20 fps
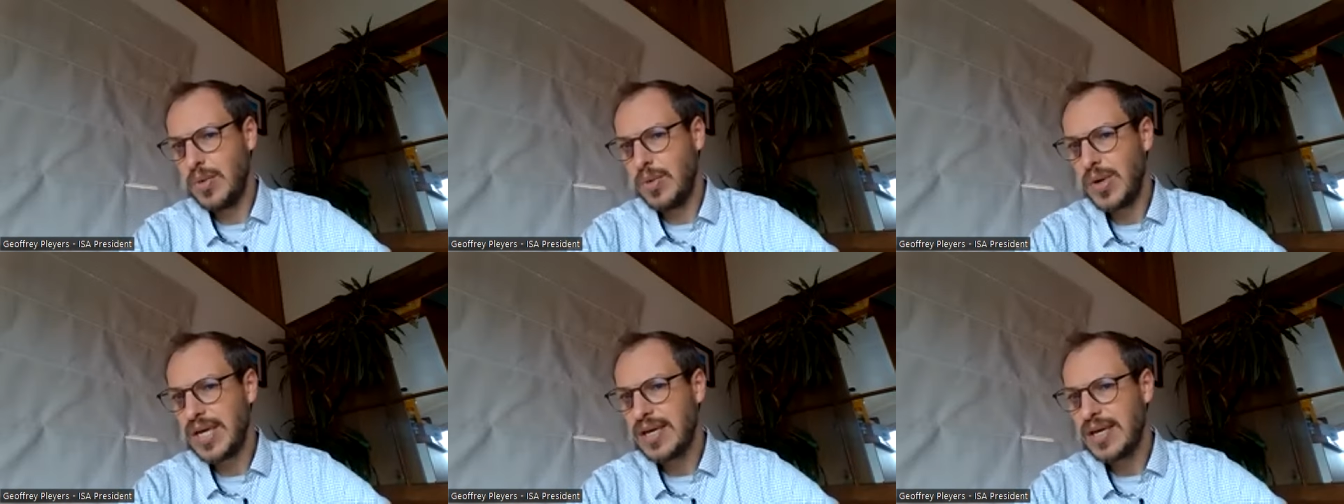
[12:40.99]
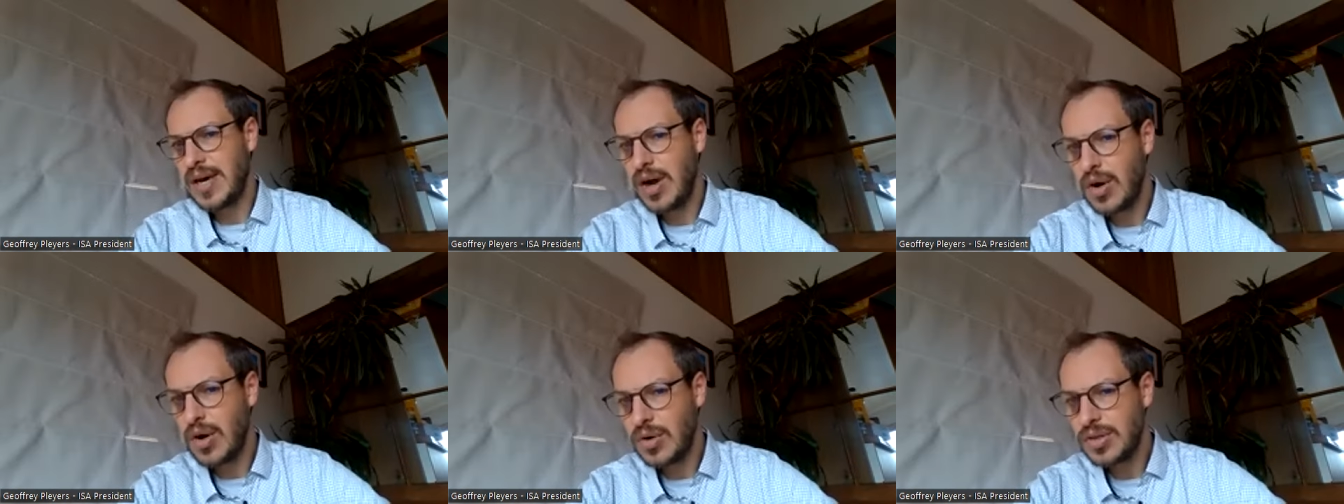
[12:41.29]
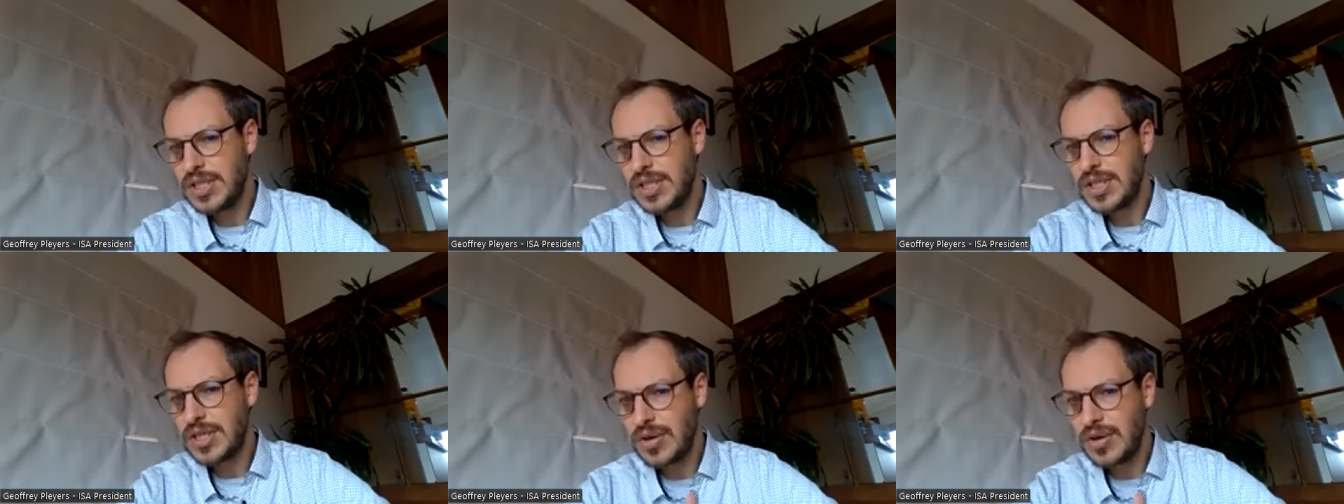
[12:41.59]
where
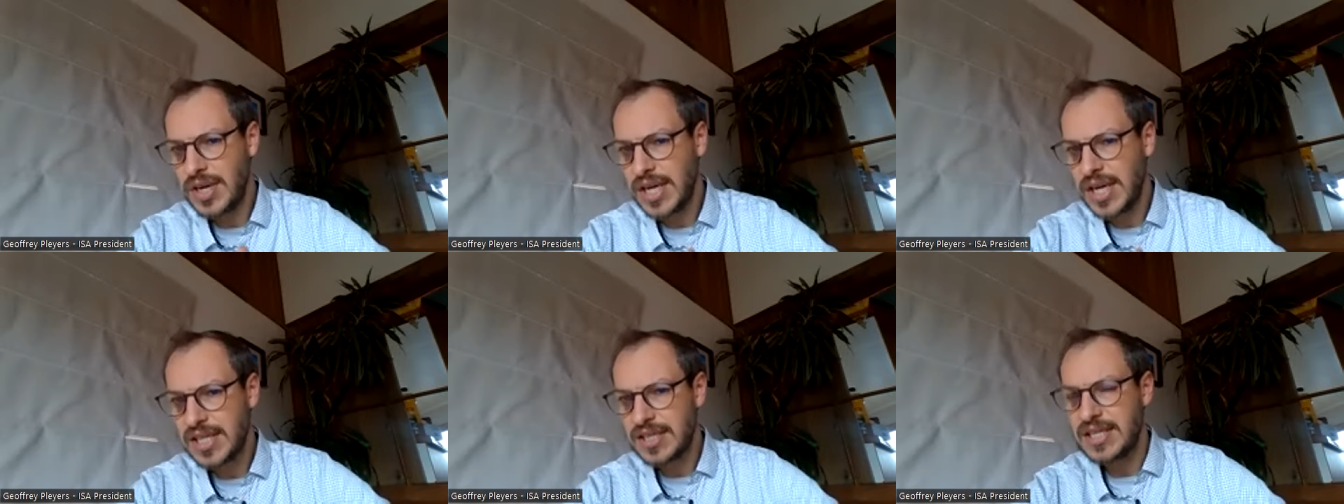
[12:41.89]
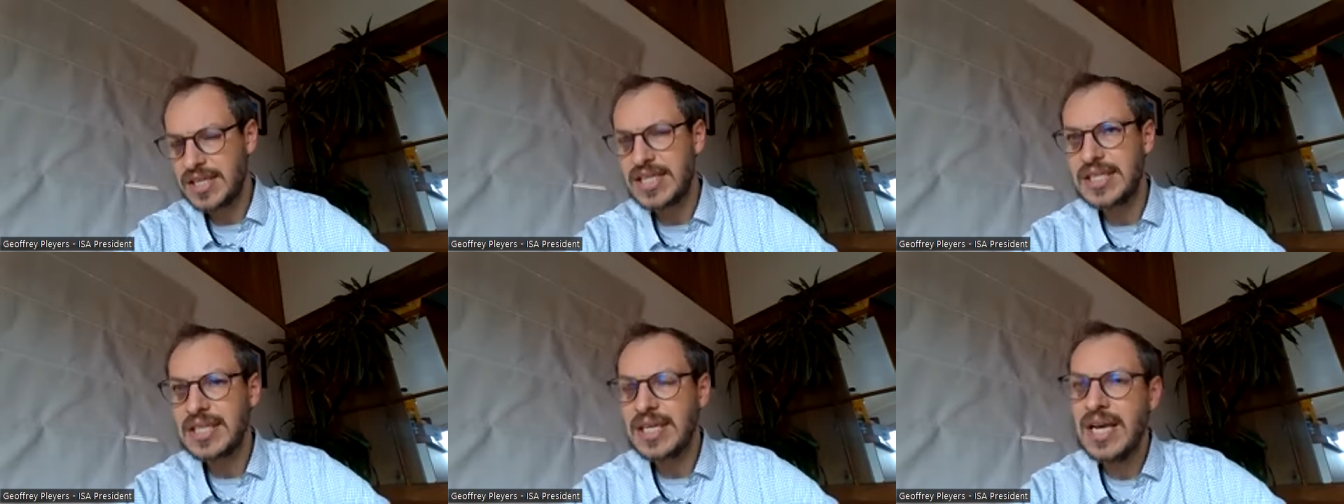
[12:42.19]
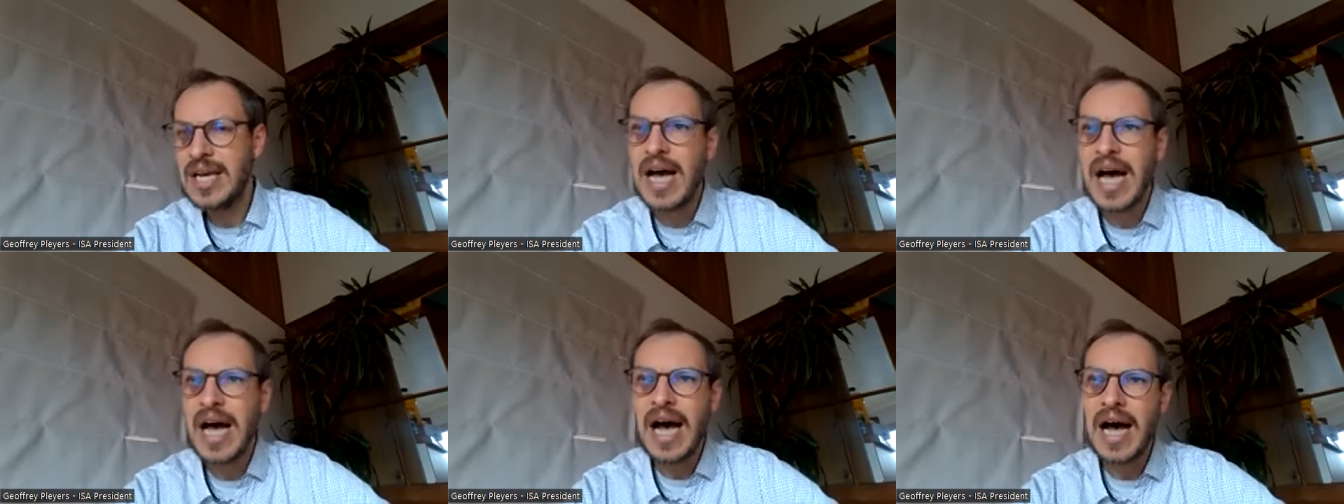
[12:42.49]
our disconnectedness
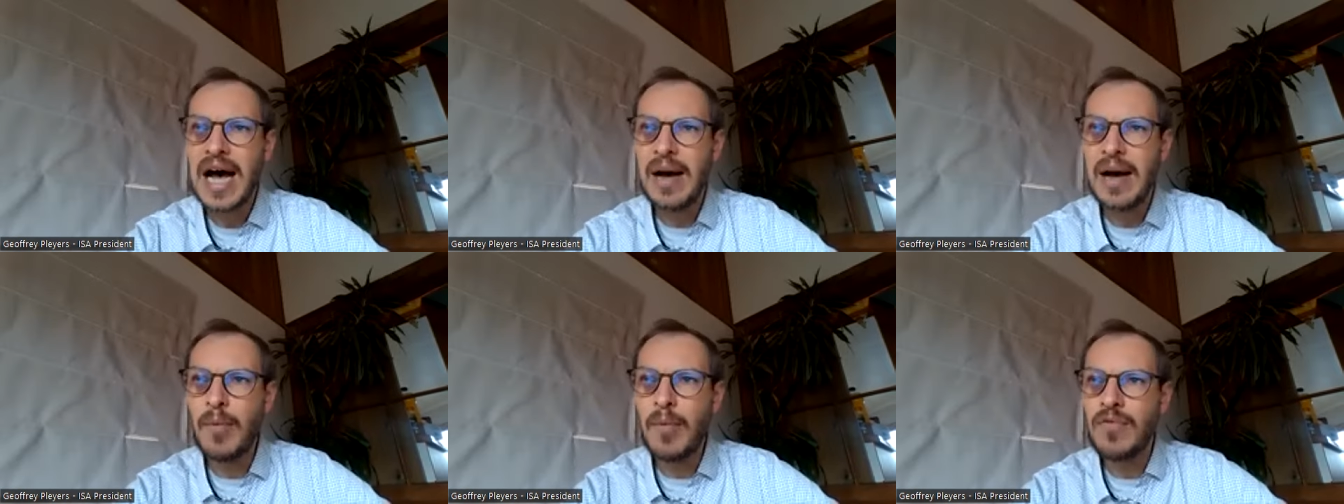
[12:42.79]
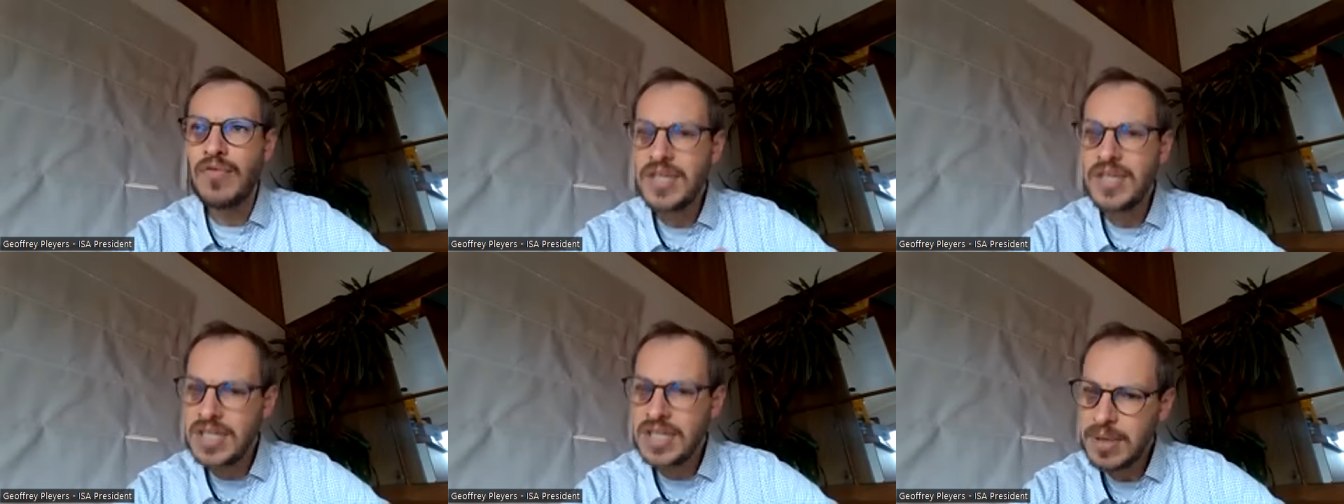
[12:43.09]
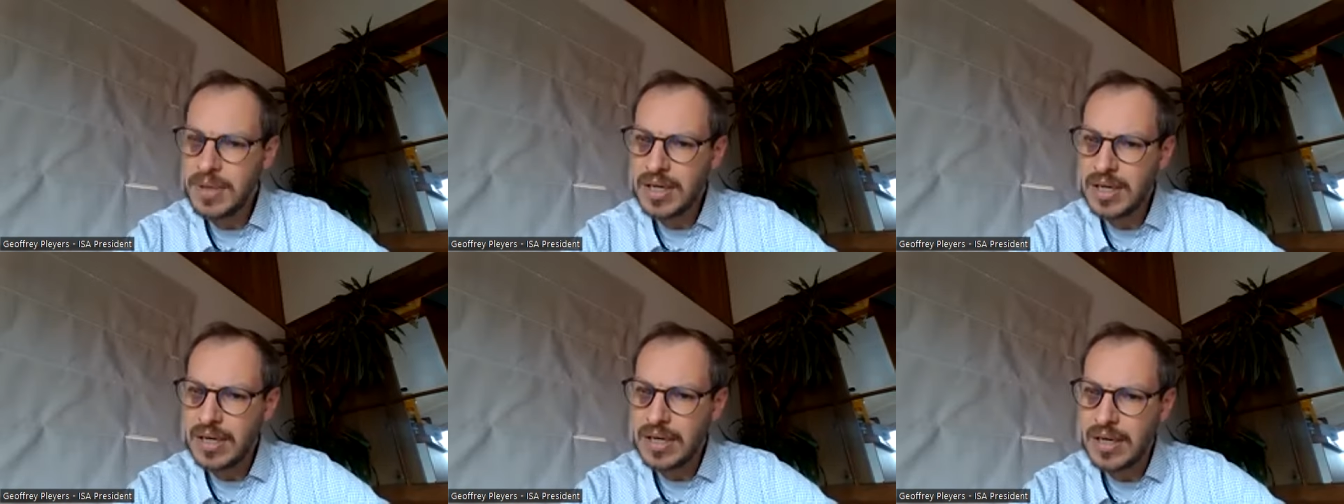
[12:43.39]
are more
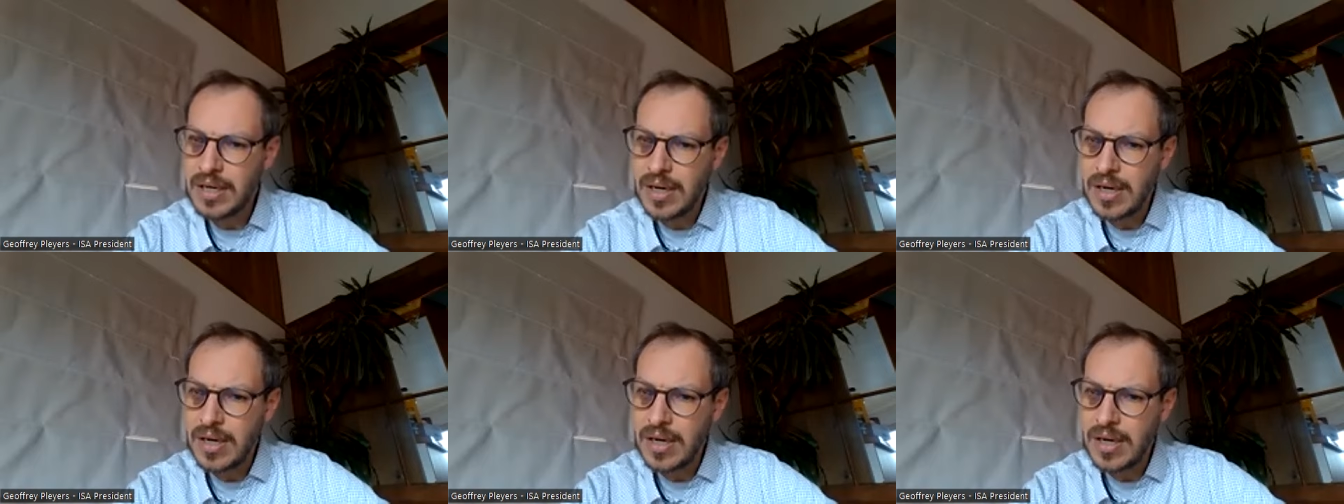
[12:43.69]
visible,